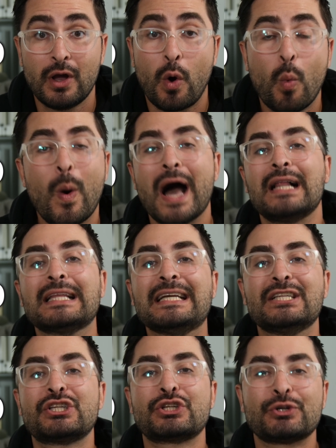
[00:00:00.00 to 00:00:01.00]
while
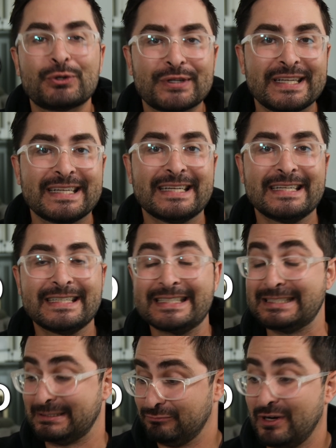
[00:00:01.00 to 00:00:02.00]
inserting
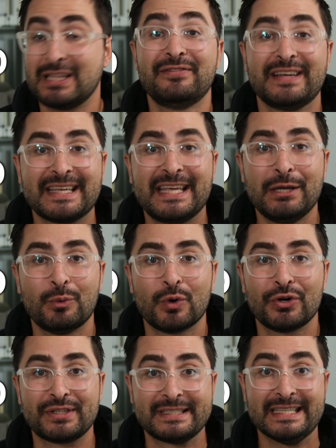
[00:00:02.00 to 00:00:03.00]
relevant
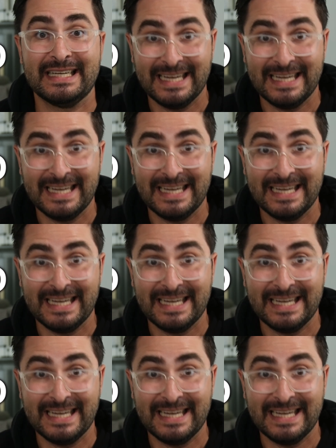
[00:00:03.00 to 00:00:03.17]
keywords